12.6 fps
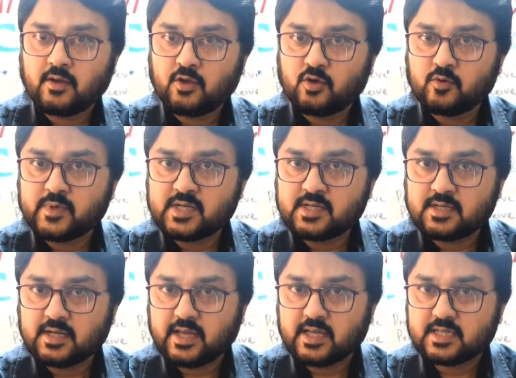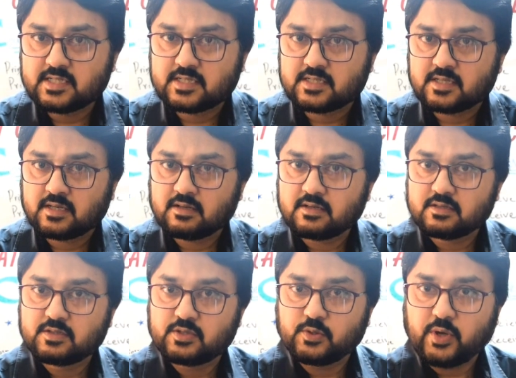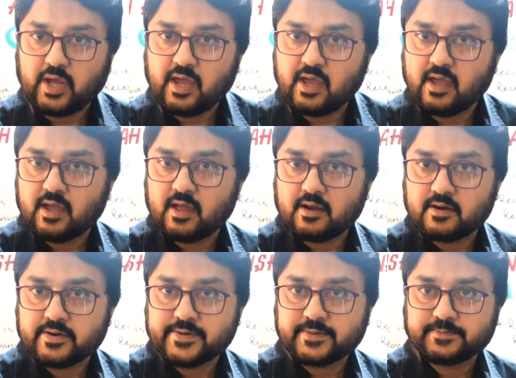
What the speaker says: Human is to err.